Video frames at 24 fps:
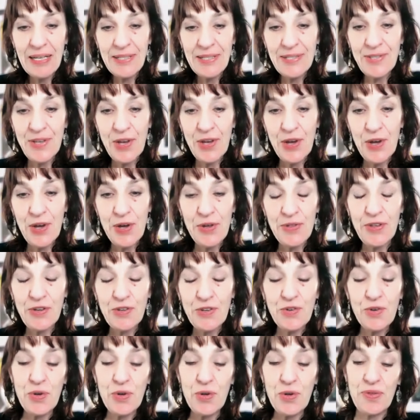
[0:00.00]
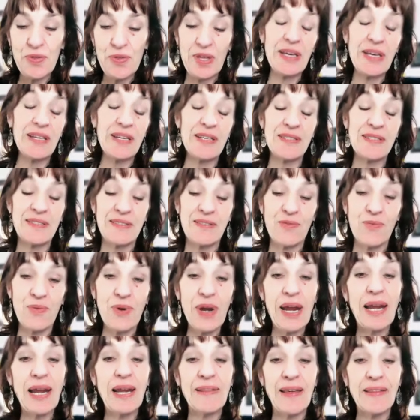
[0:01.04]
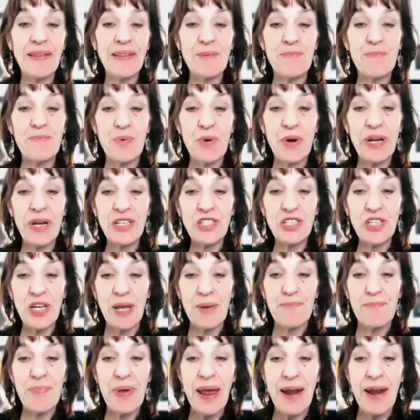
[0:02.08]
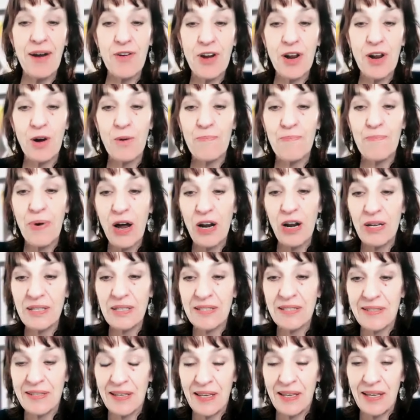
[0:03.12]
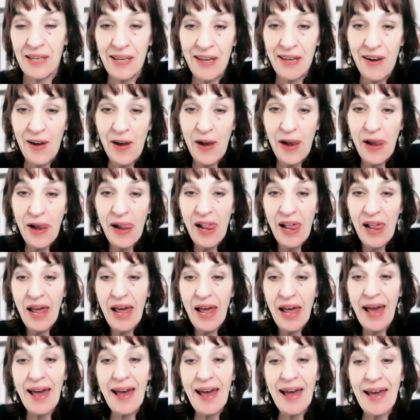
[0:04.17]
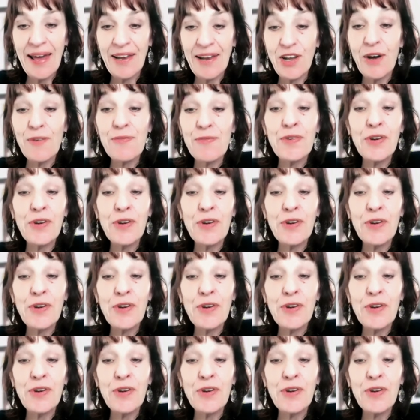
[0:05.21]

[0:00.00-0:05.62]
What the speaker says: So the truth is really that the British imperial policy and